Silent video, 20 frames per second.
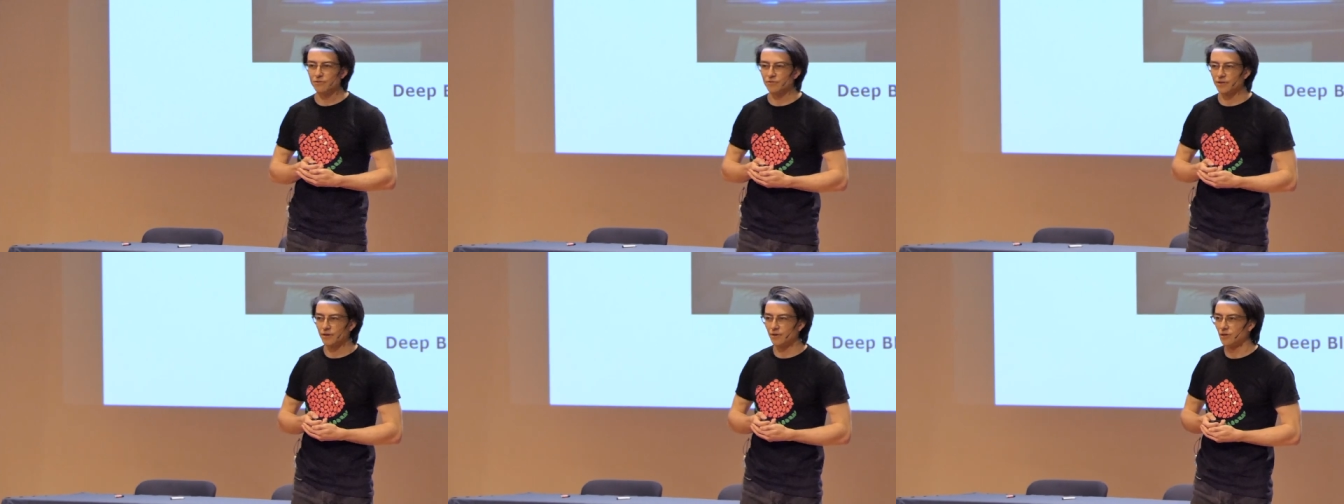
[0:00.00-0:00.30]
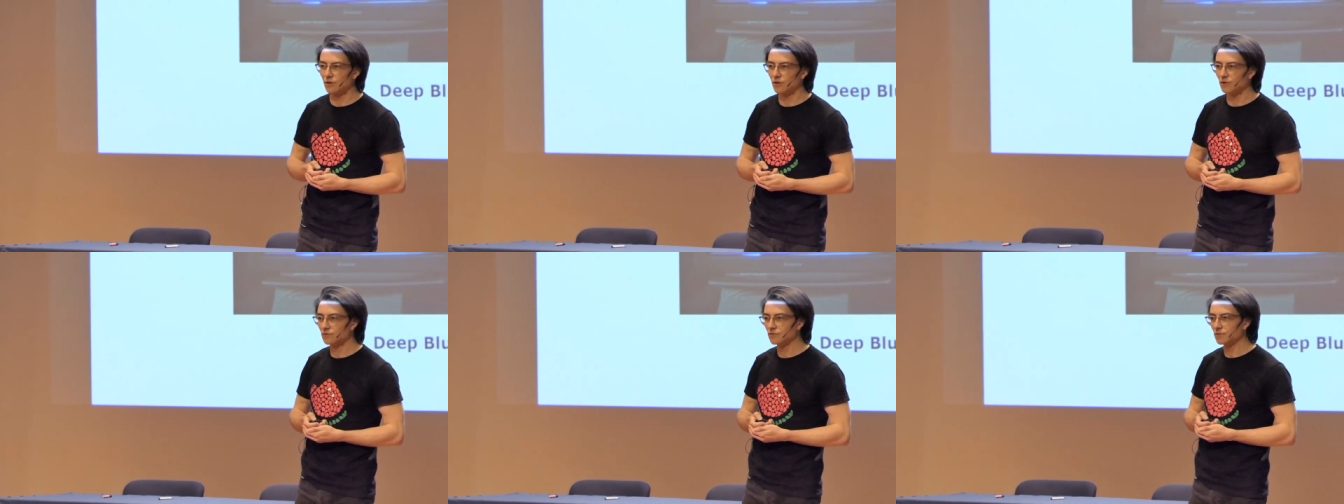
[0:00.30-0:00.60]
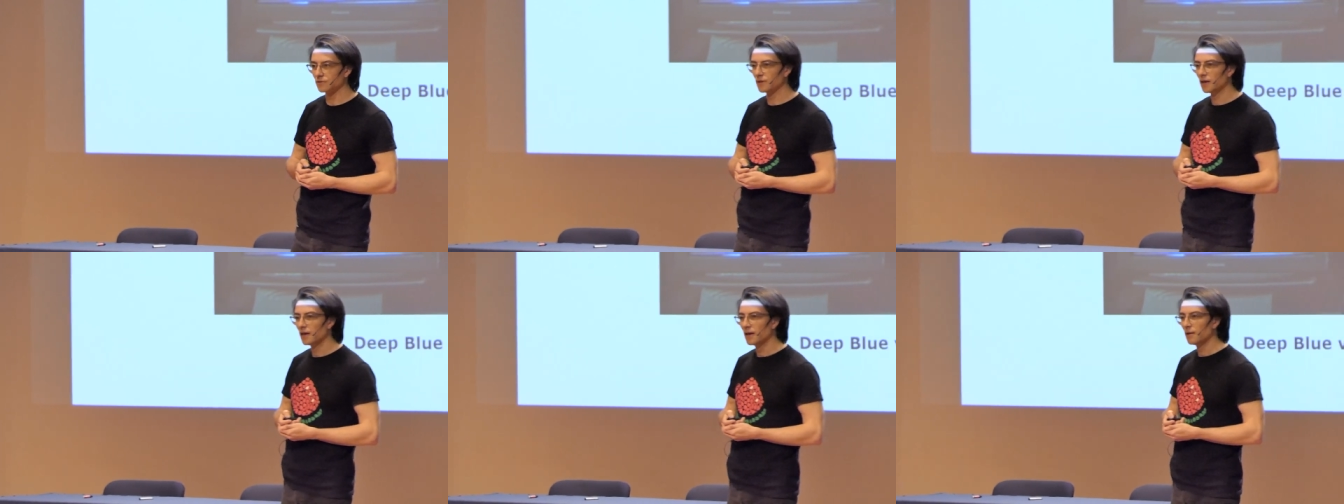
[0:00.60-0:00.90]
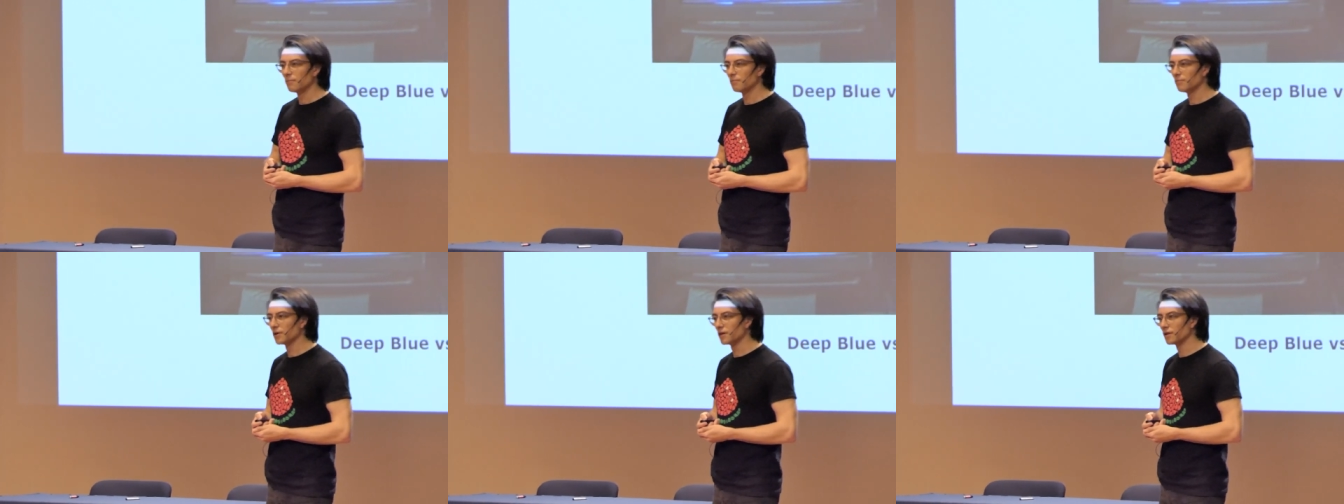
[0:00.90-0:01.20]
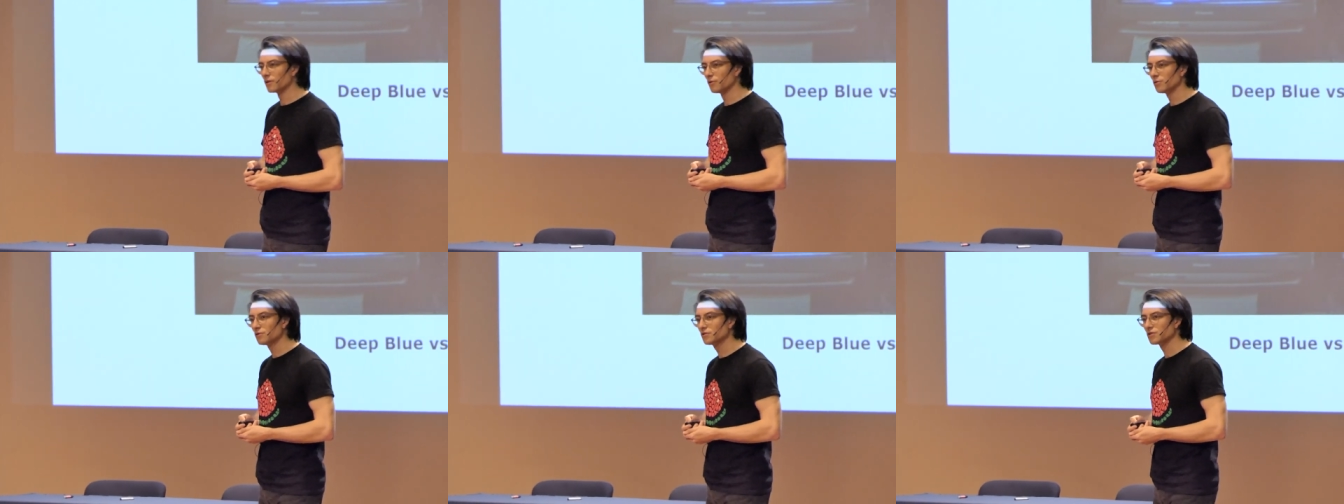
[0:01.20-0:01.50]
very often,
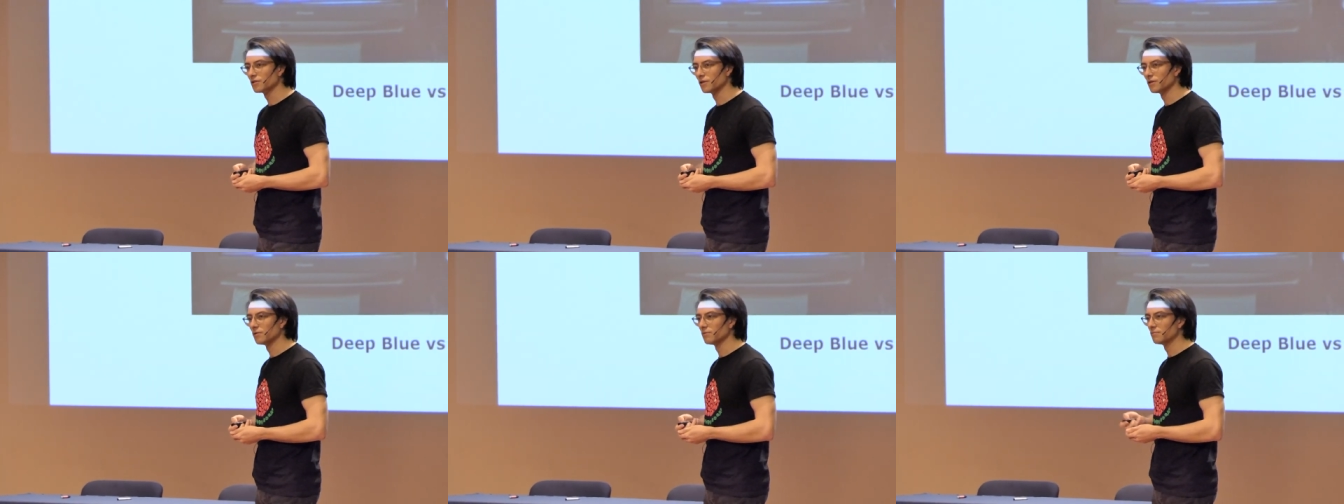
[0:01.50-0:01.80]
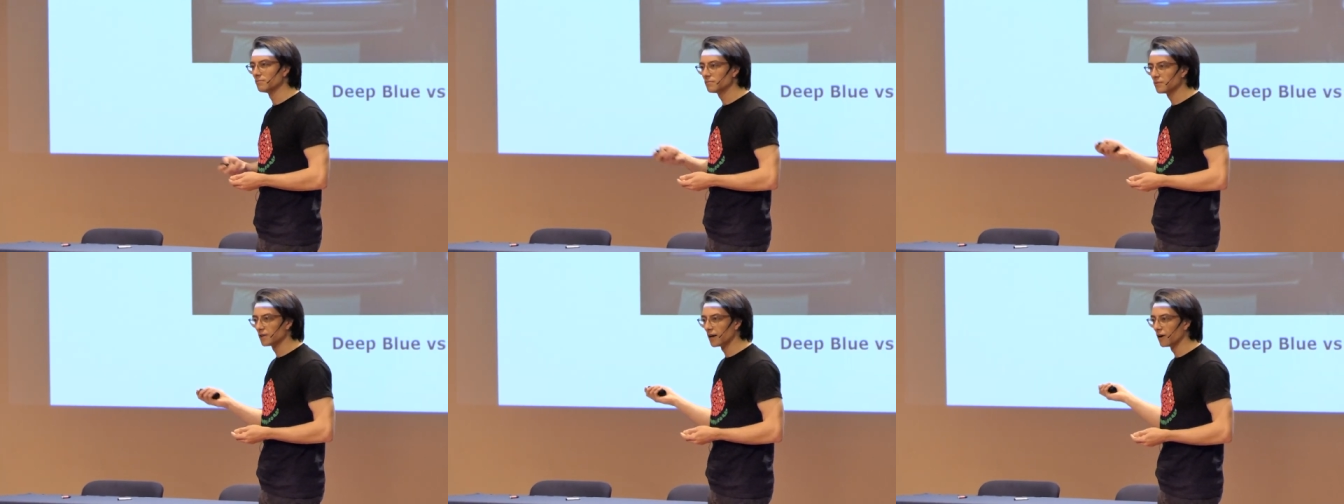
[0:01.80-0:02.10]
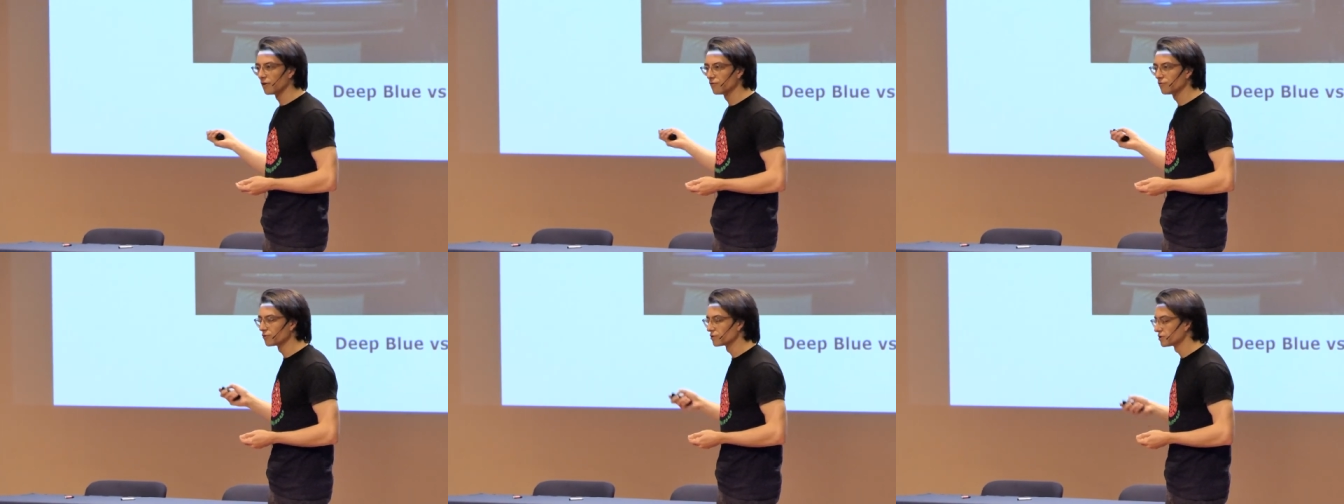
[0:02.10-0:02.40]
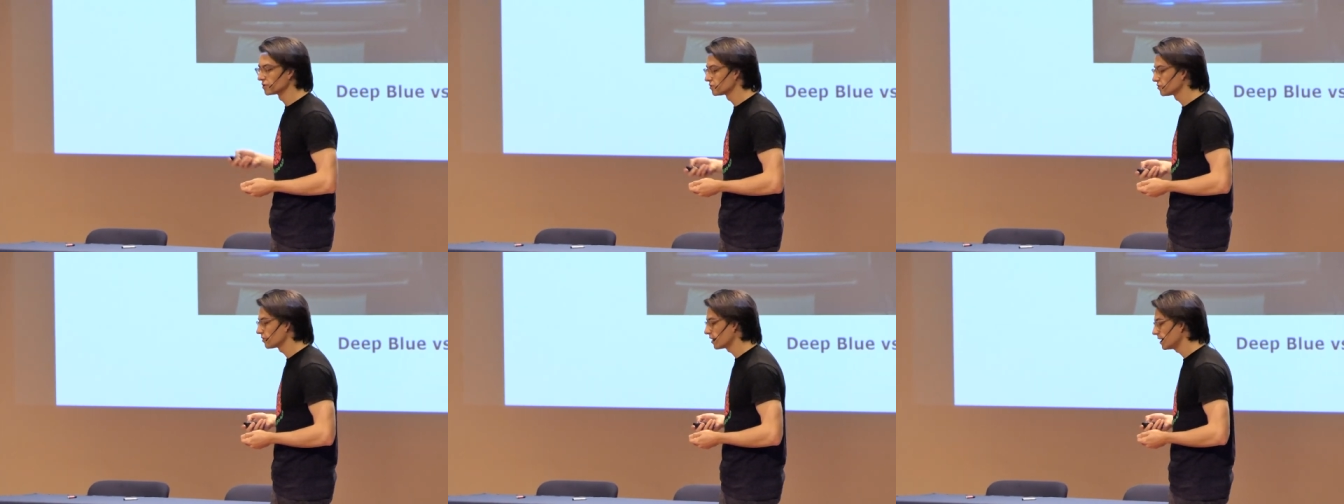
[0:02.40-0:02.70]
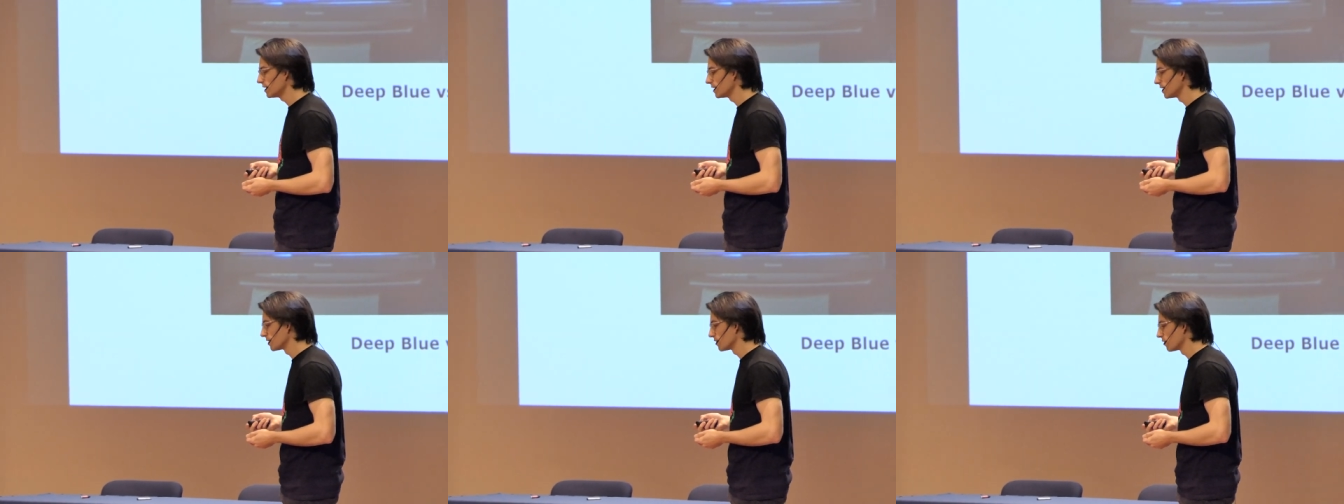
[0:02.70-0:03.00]
but also now for the
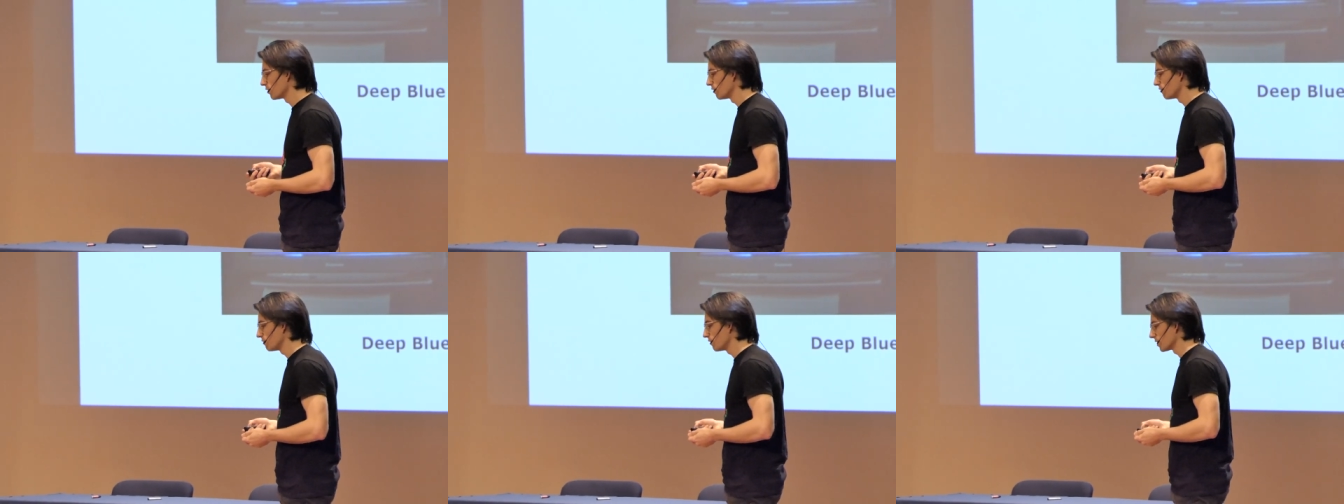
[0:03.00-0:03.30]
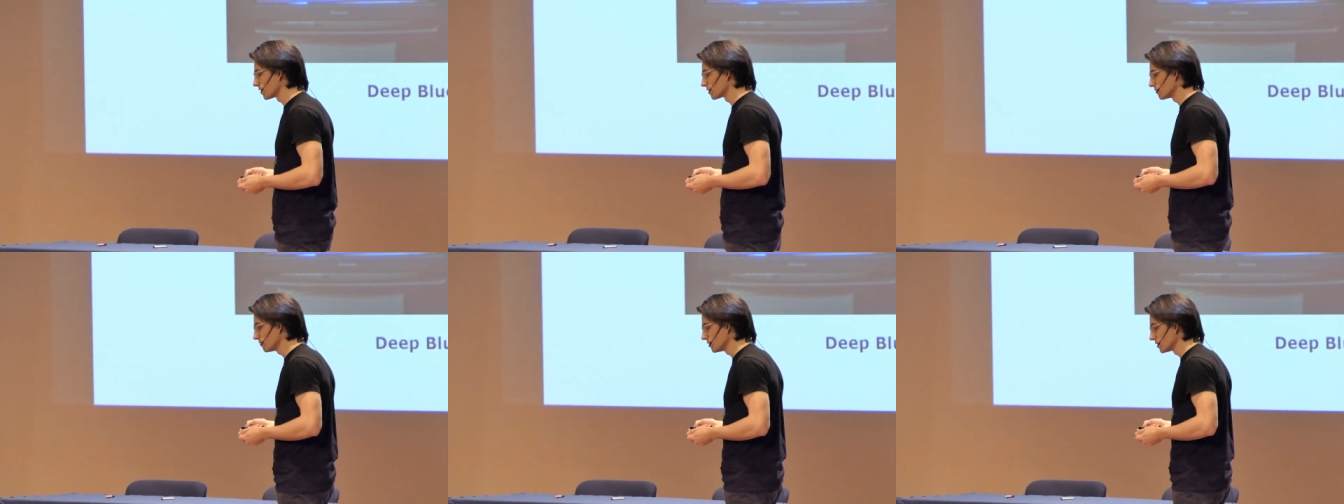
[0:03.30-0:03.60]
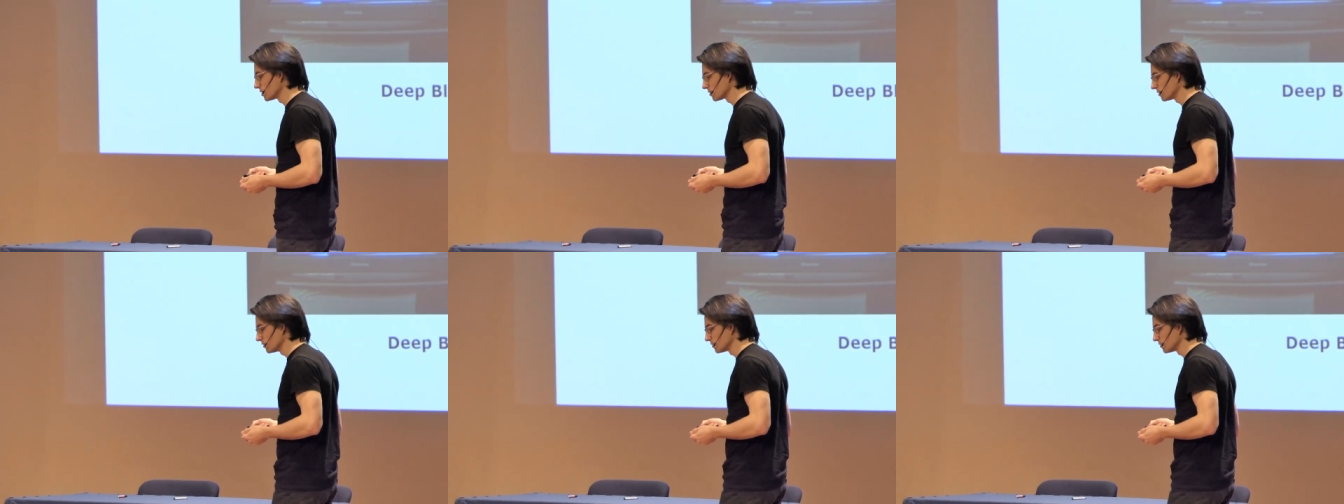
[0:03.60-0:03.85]
training of artificial